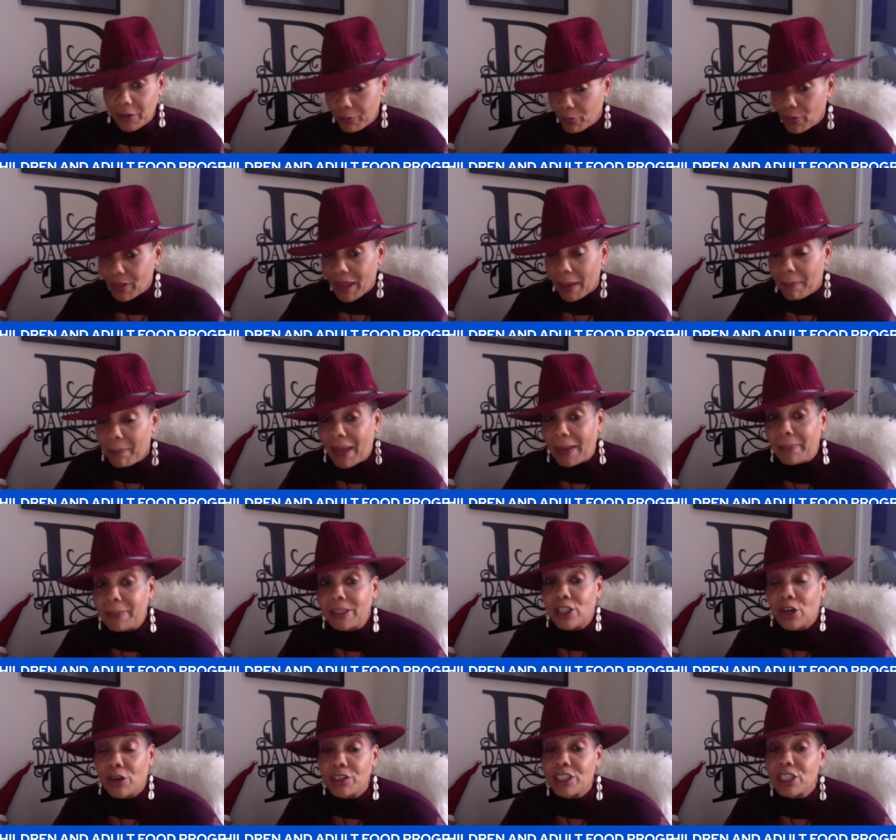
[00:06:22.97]
when that baby
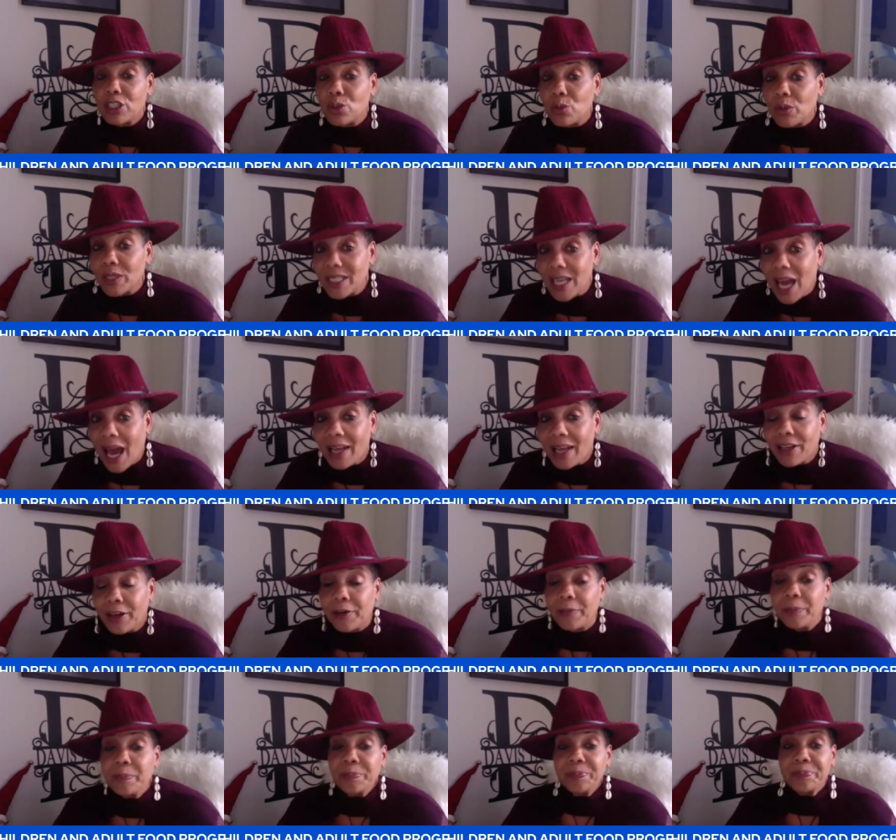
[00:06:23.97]
turns into a
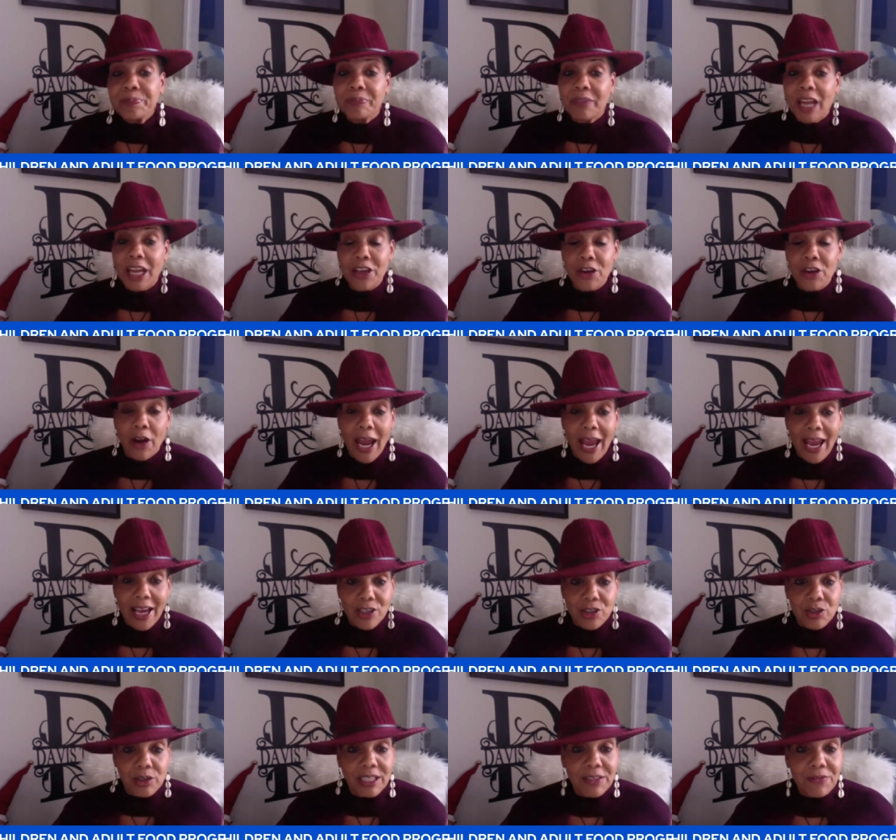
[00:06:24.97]
toddler and you're
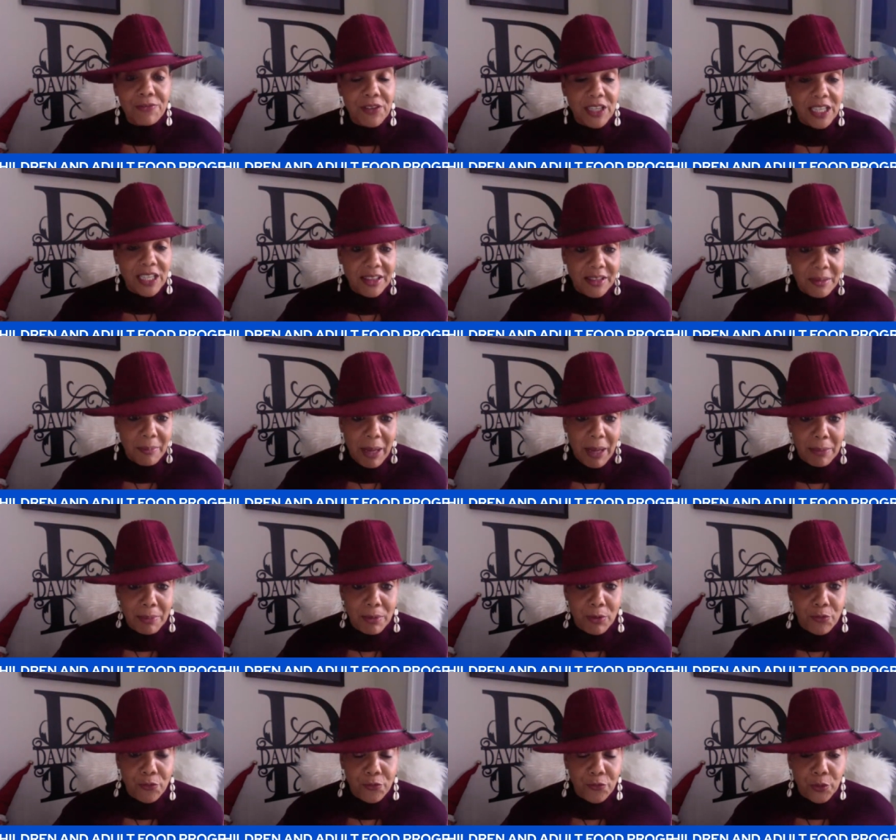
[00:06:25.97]
actually feeding the
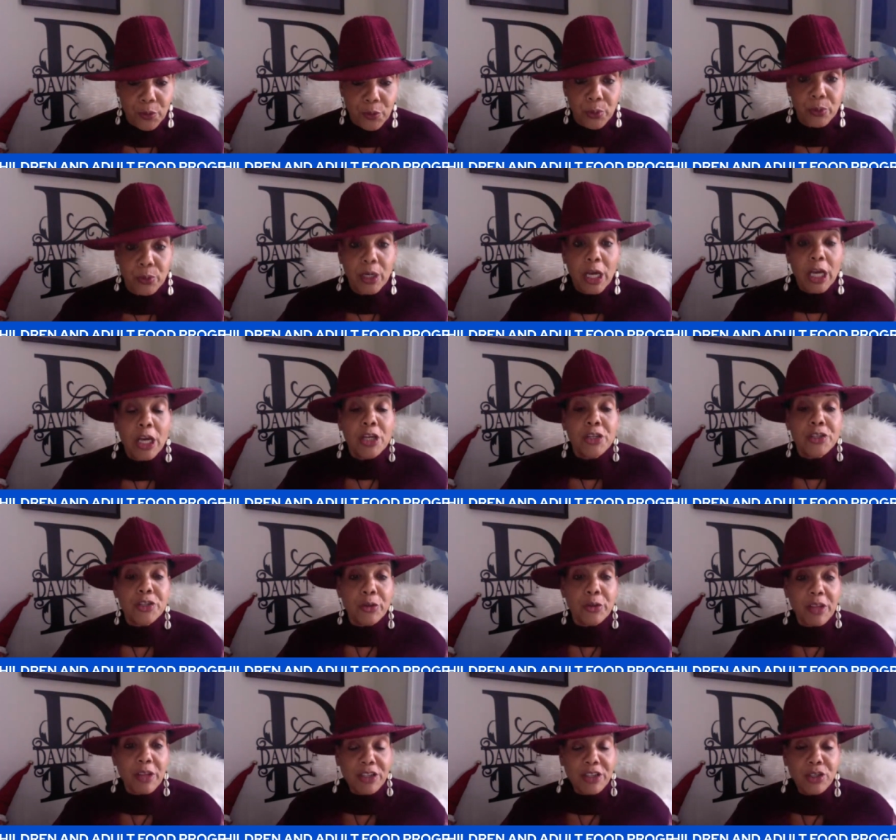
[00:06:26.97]
baby food.
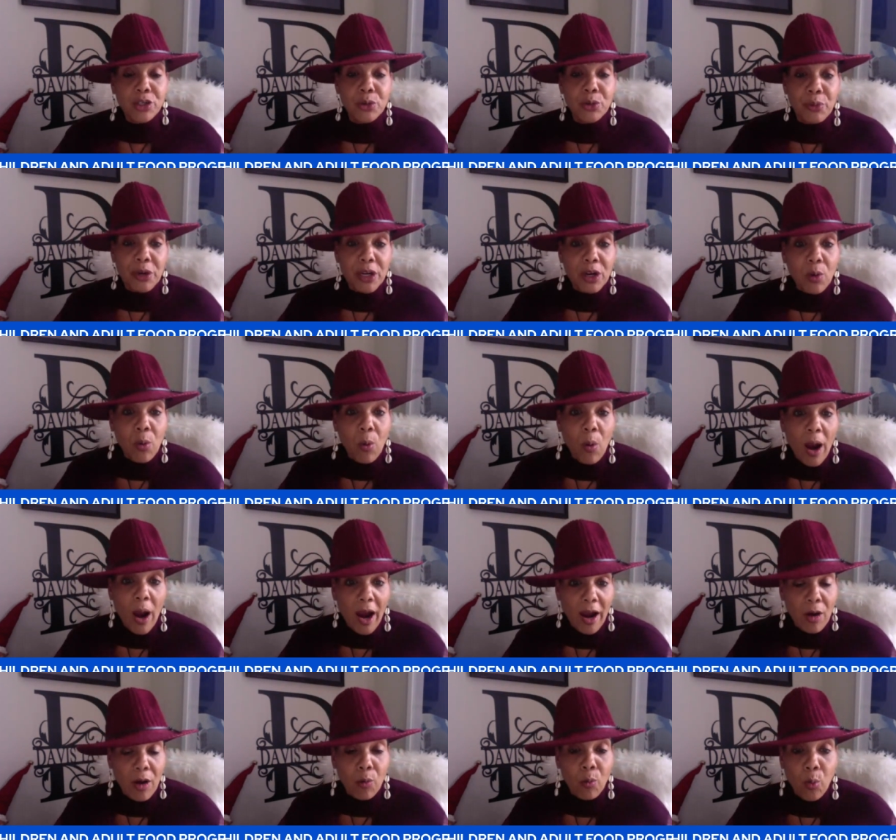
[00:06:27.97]
So they do
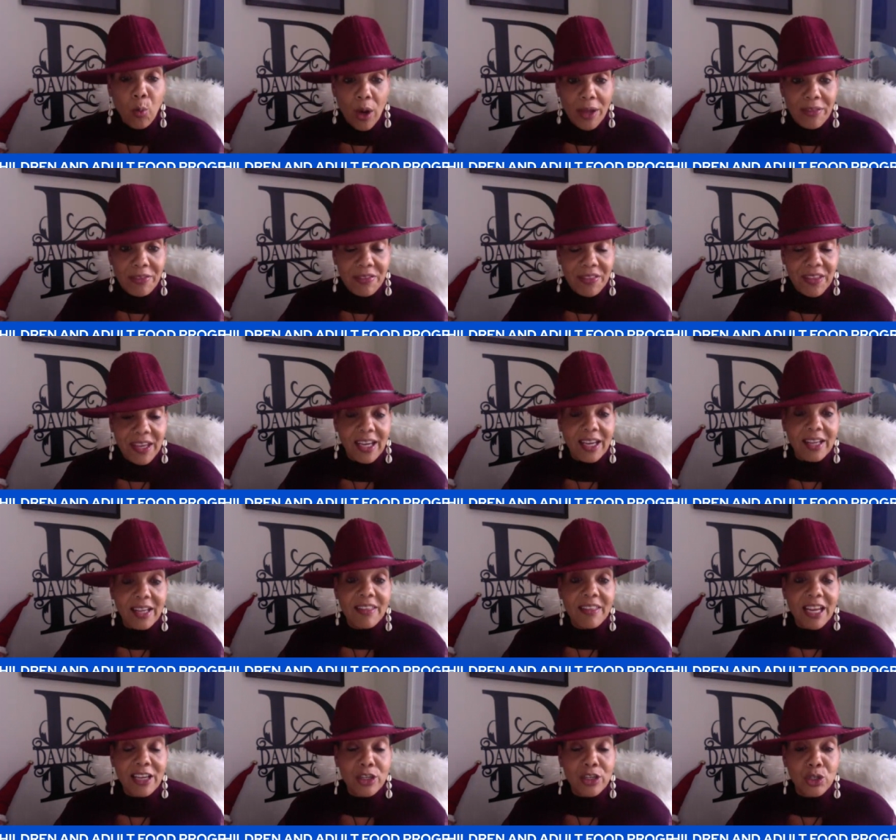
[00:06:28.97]
require one
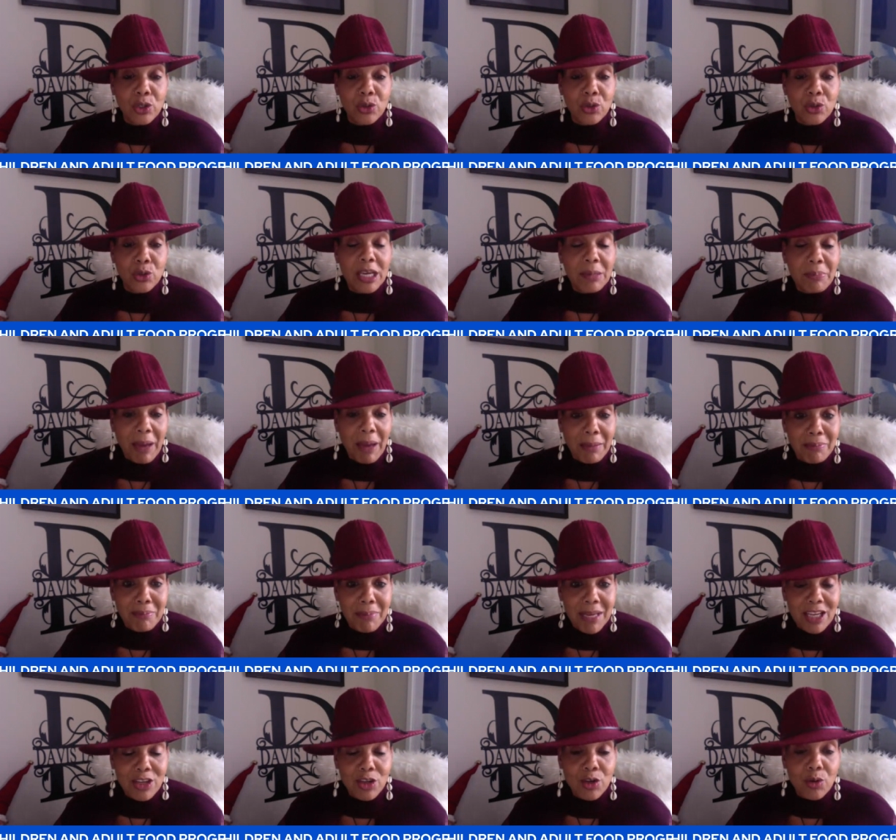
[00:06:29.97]
thing that you keep a
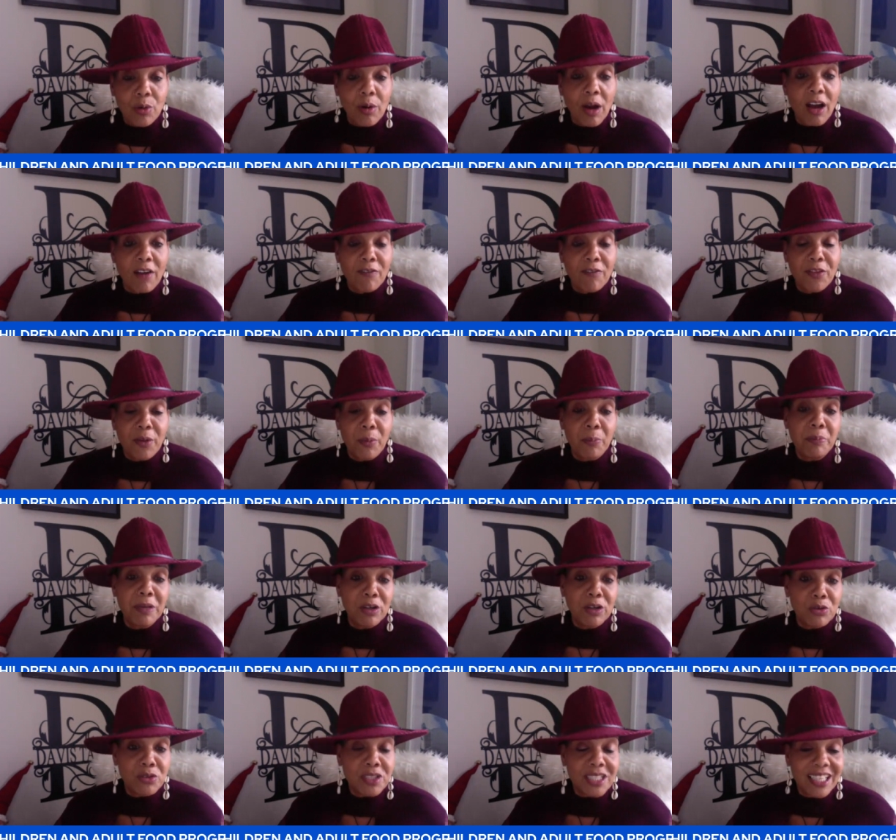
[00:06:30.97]
menu of the
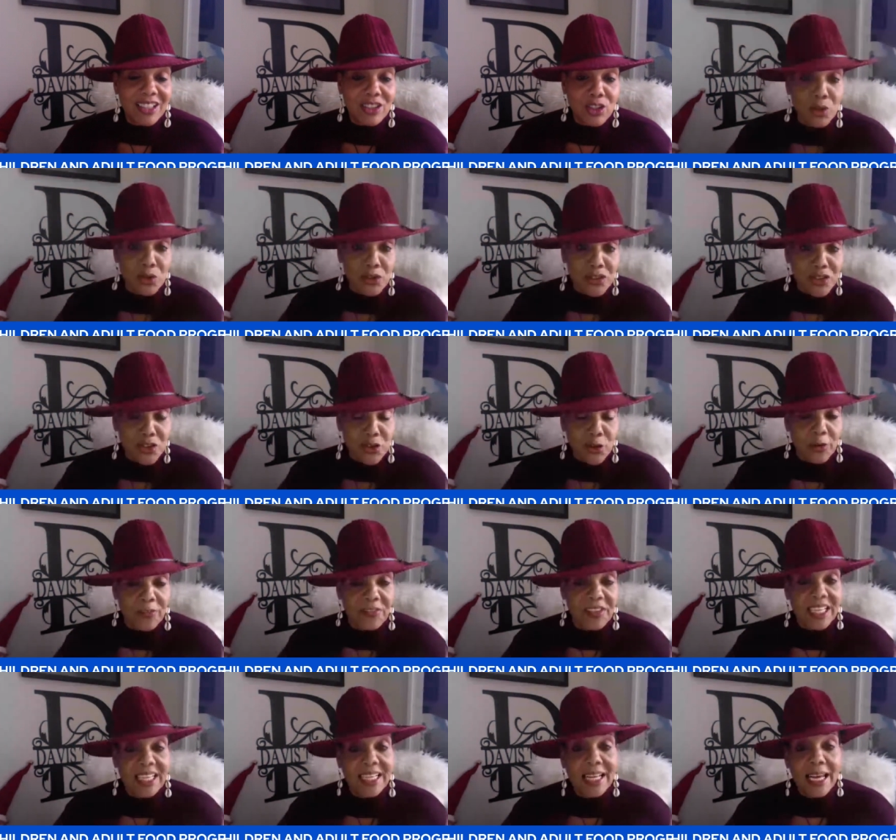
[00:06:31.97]
meals that you're
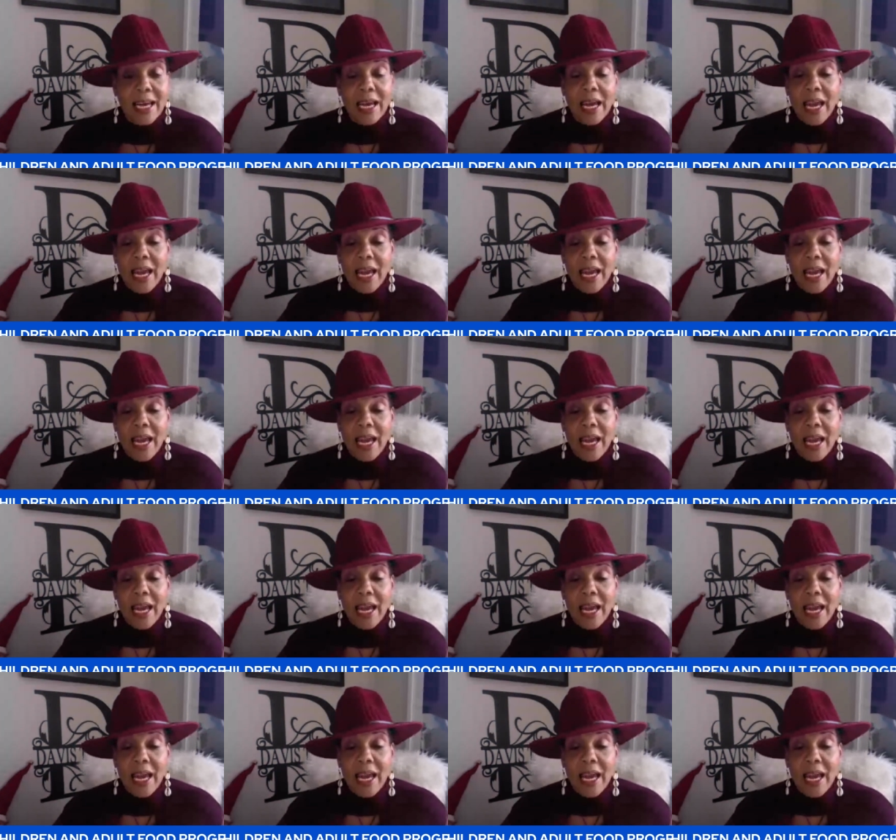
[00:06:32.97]
serving